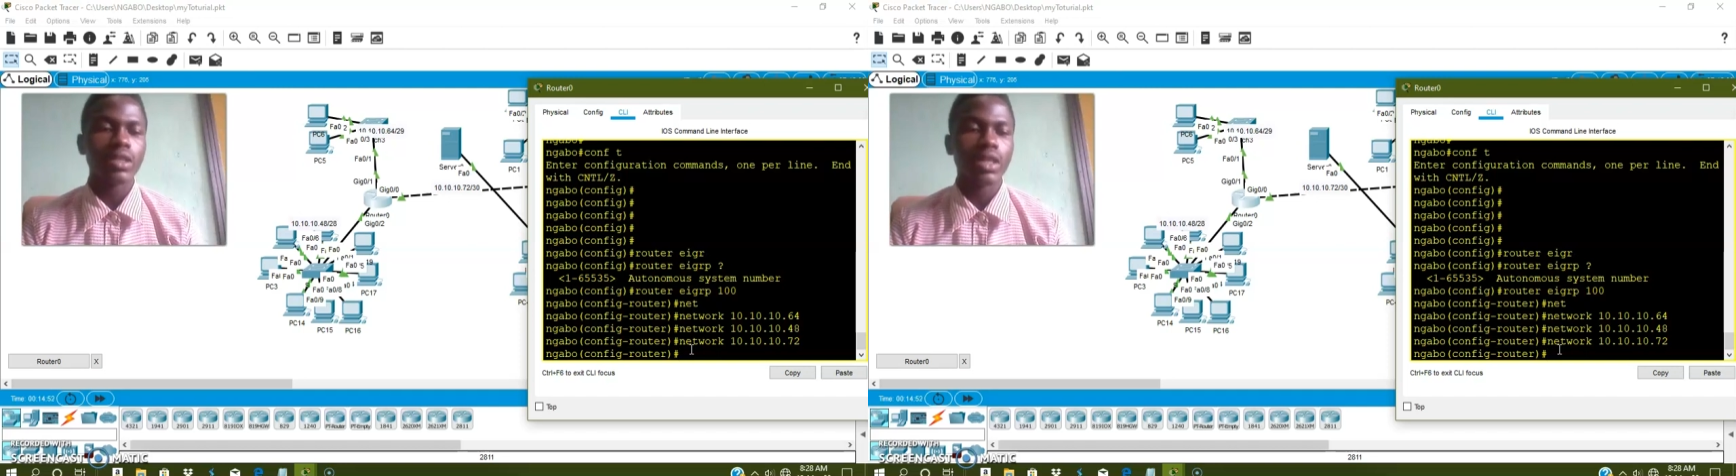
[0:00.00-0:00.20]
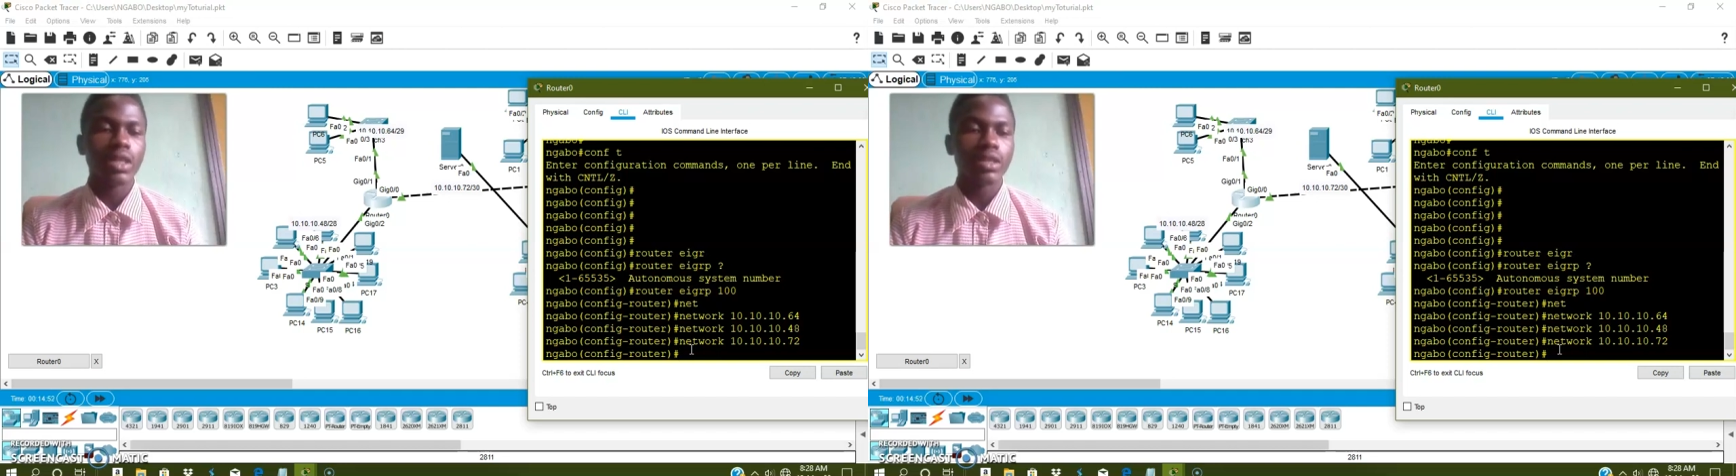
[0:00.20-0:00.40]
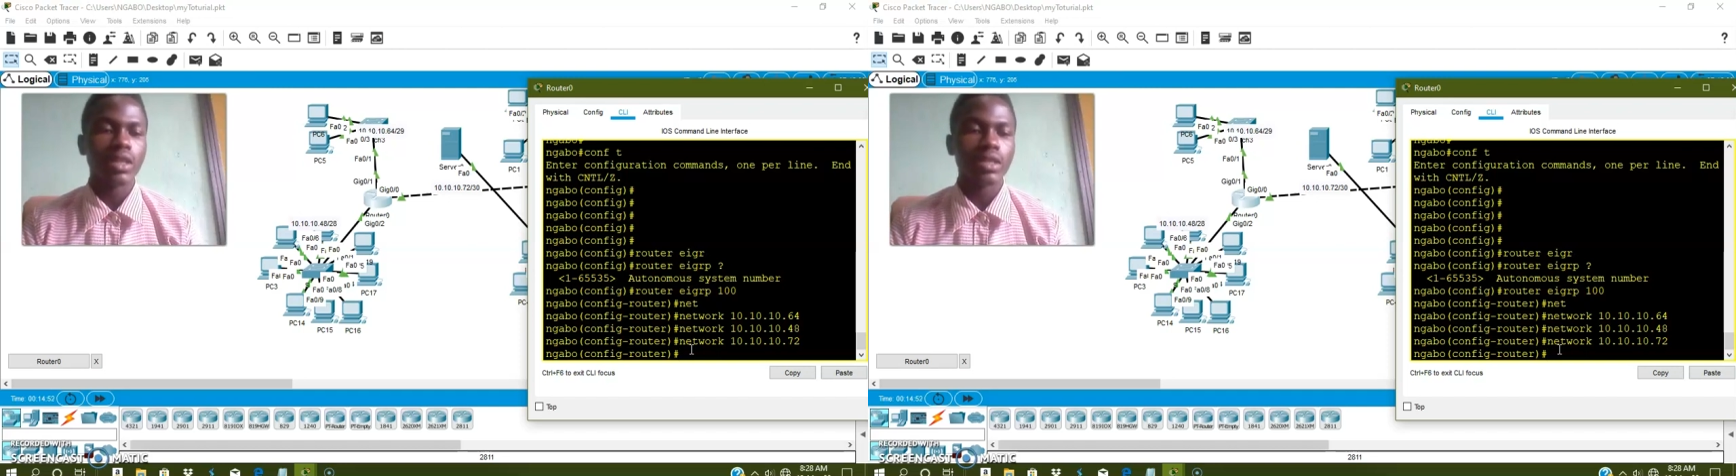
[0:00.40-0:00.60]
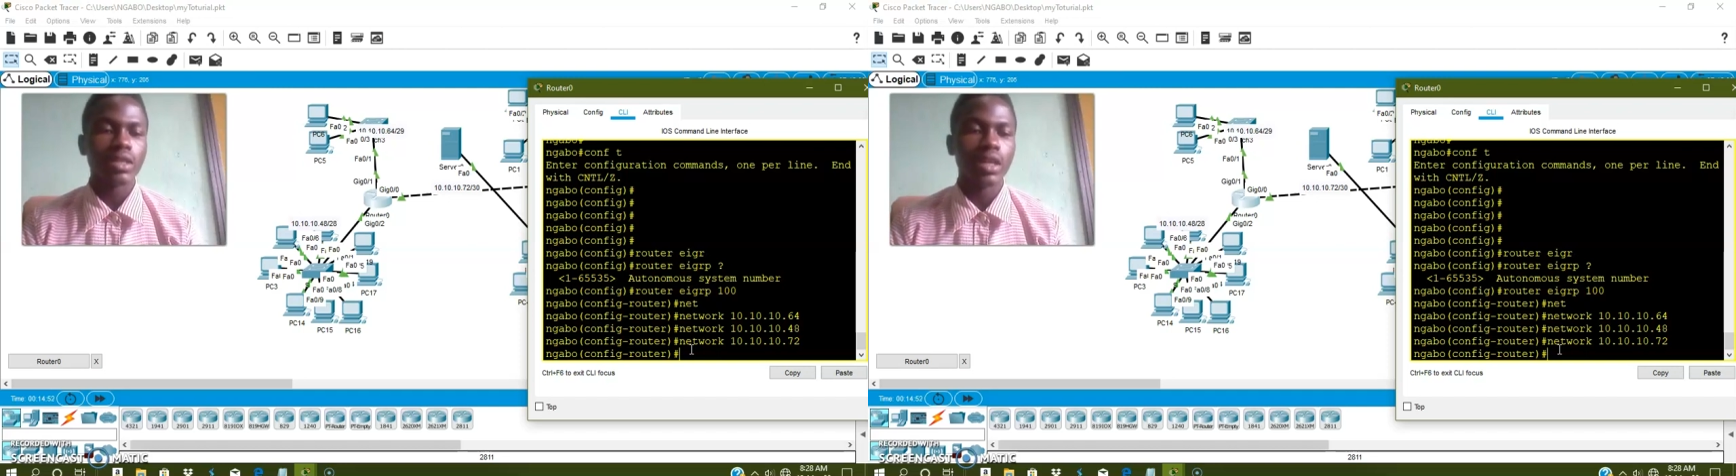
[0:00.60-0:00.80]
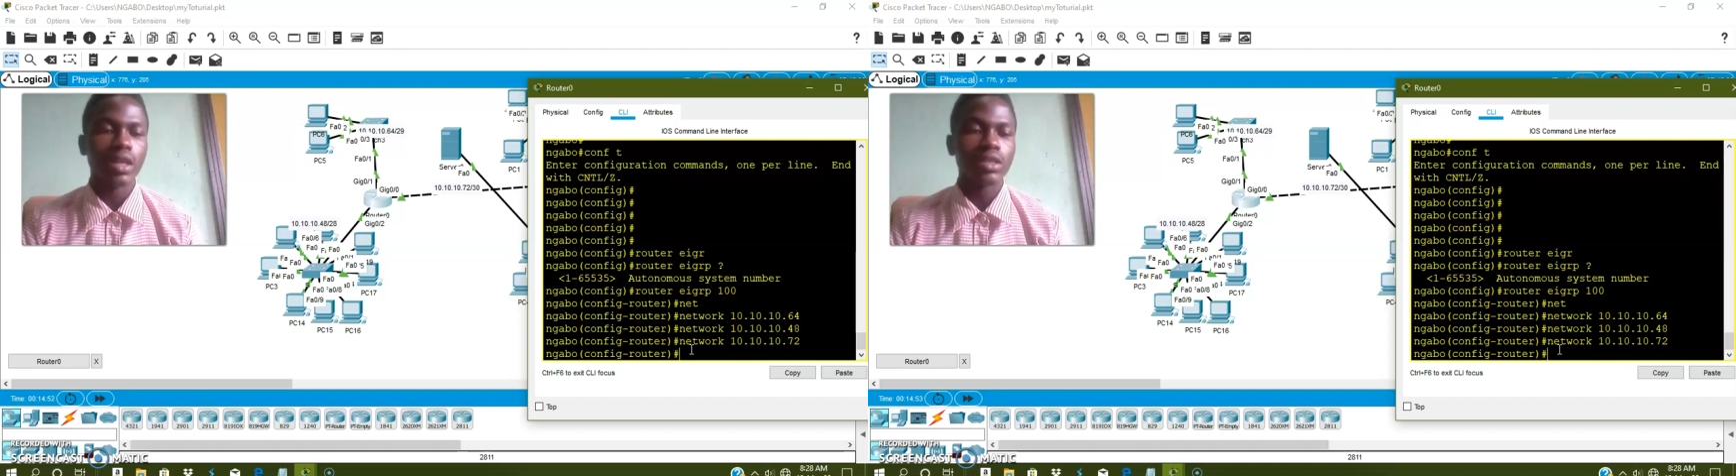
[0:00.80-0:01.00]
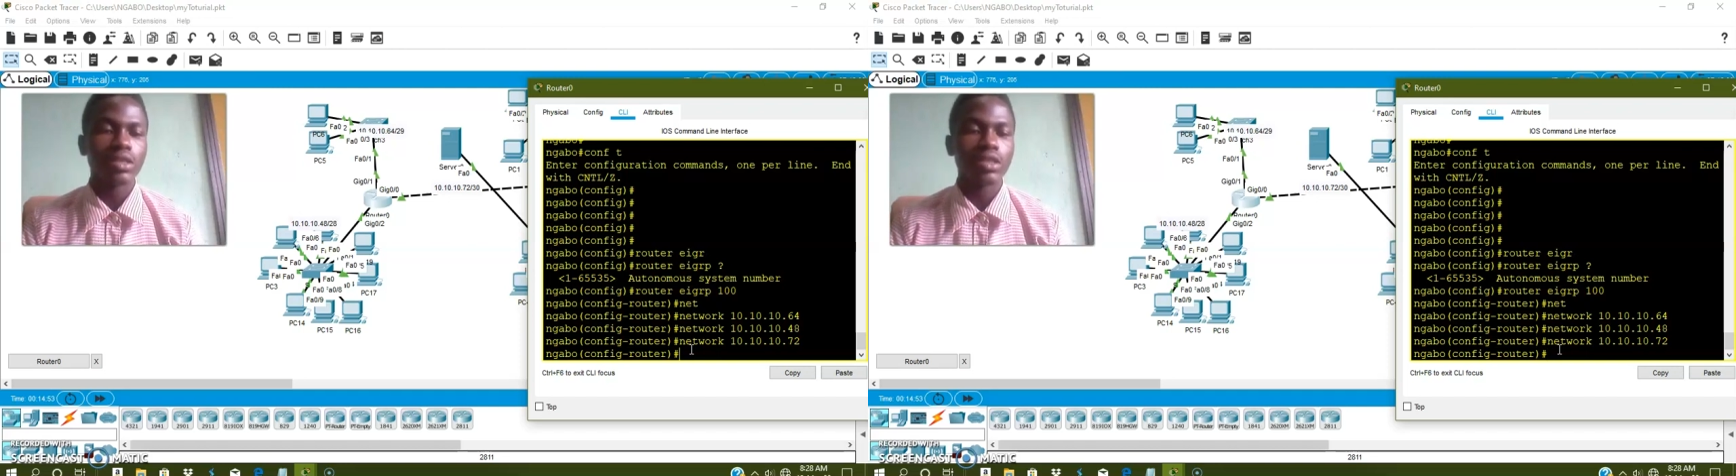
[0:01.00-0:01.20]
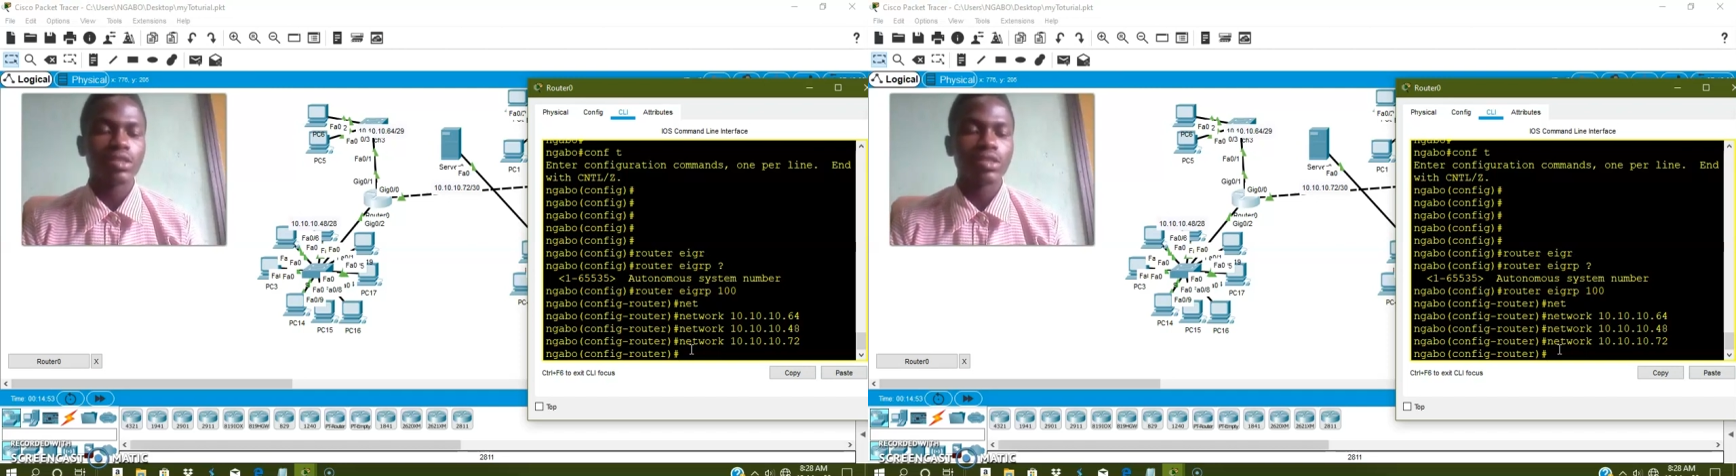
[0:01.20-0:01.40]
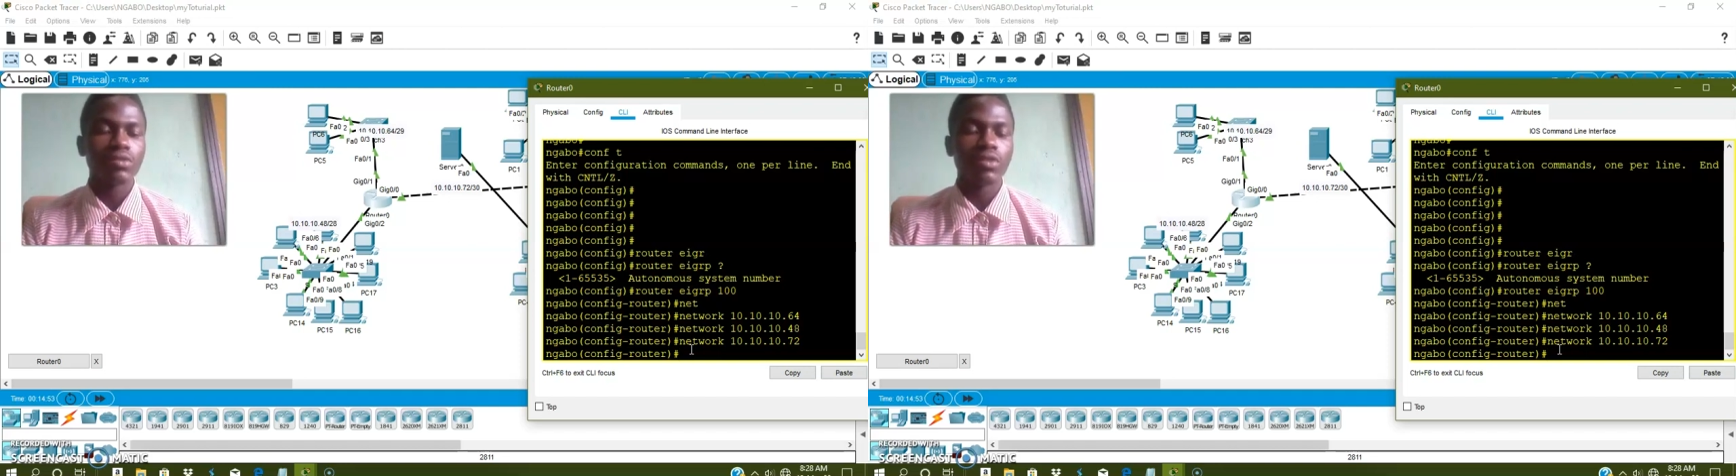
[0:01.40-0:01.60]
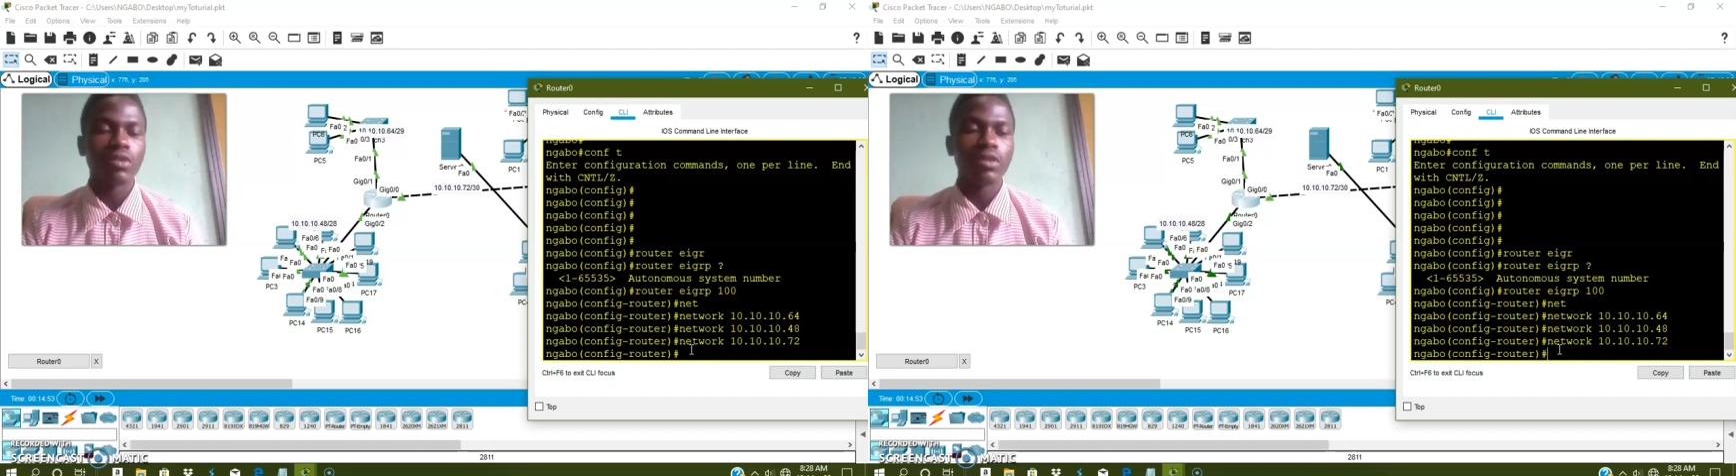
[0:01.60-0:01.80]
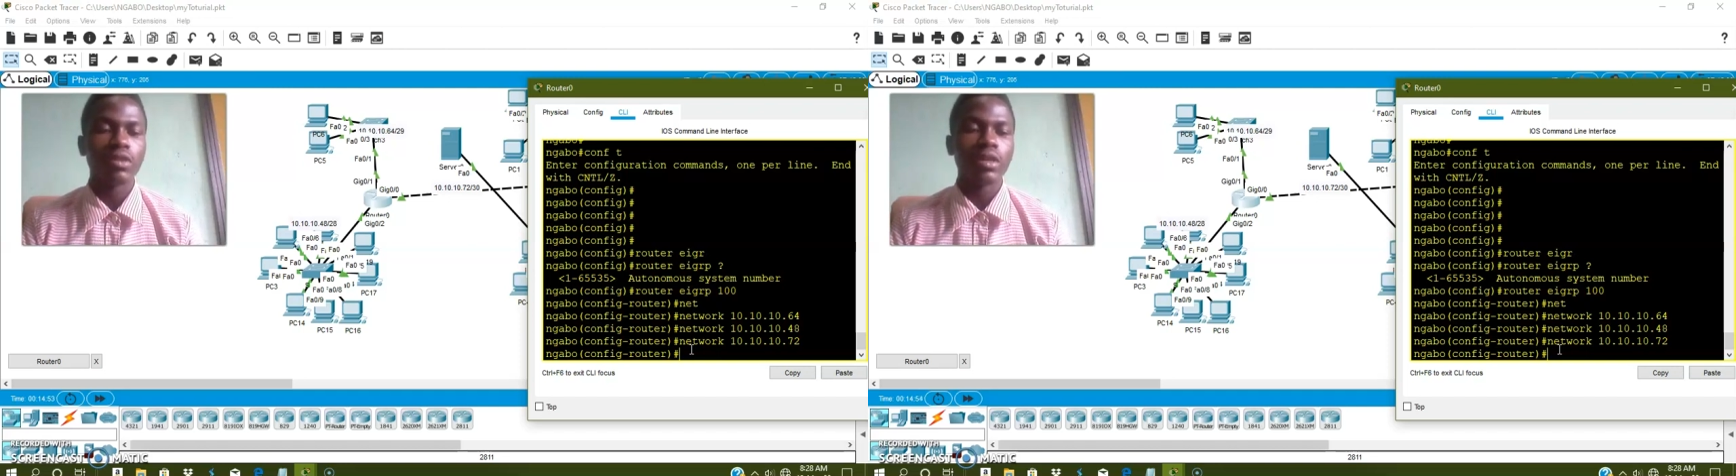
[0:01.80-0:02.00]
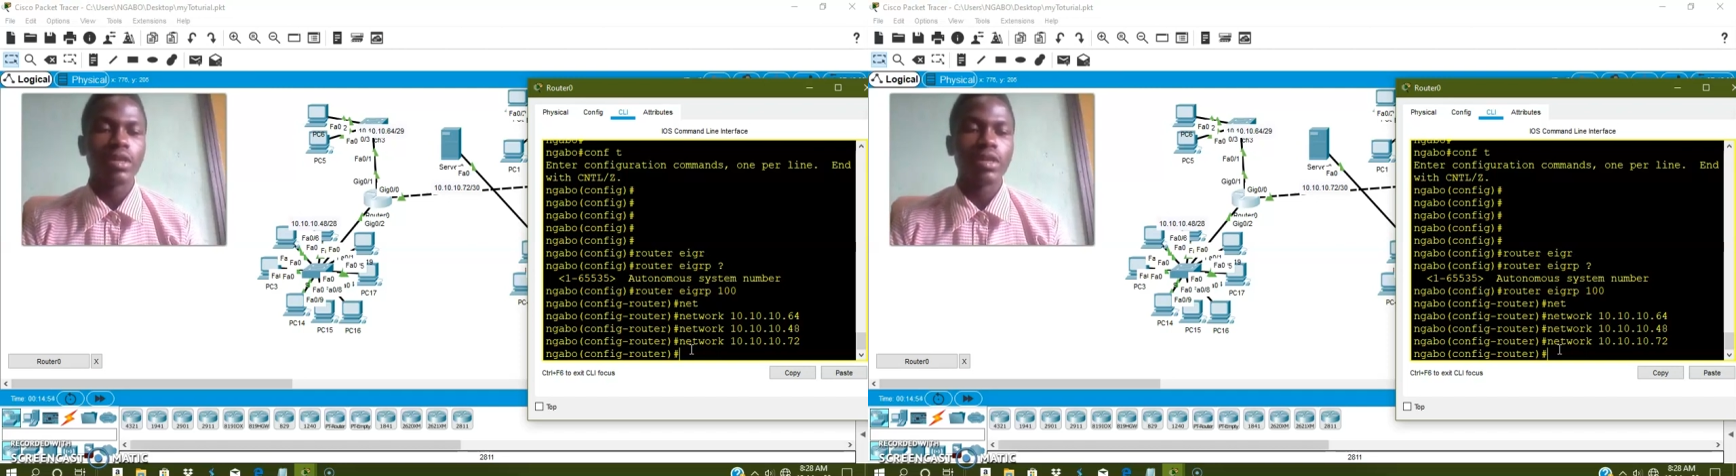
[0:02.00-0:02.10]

10, 10, 10, 64